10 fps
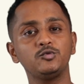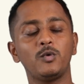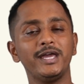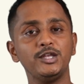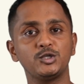
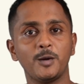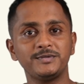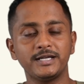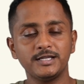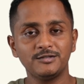why job
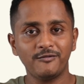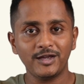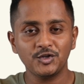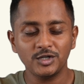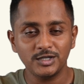
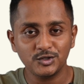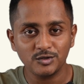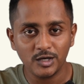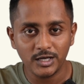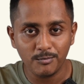satisfaction is
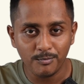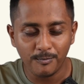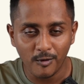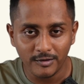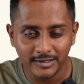
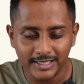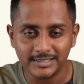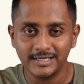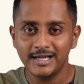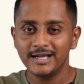important,